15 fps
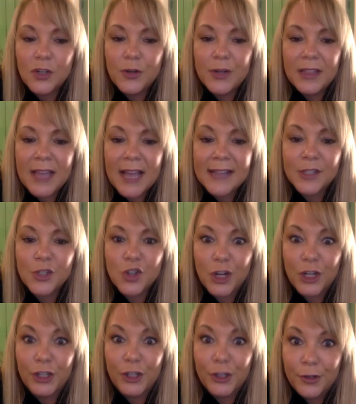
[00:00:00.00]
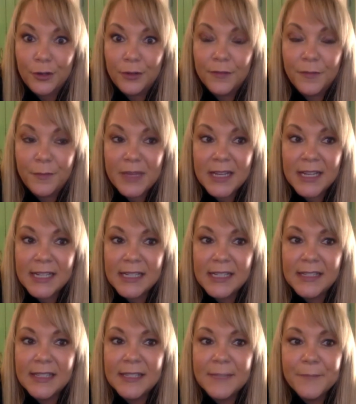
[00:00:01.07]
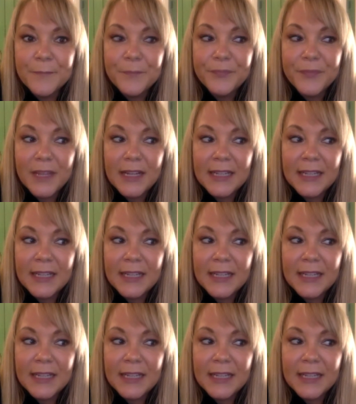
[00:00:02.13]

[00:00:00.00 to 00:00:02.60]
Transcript: And so that struck a nerve because